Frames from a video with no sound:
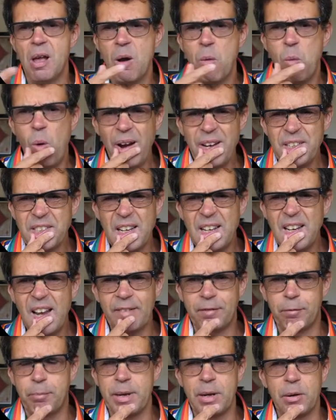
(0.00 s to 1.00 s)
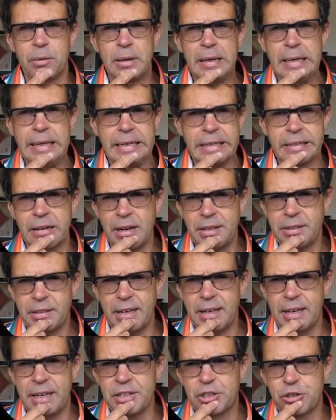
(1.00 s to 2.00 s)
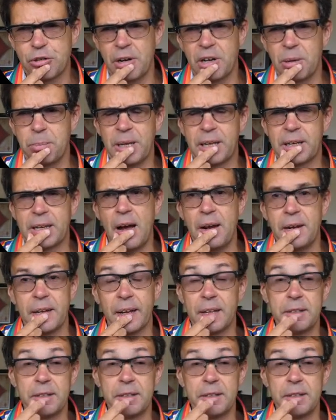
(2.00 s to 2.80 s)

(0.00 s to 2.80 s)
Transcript: Why has he left me on lead? I think he's trying to be cunning.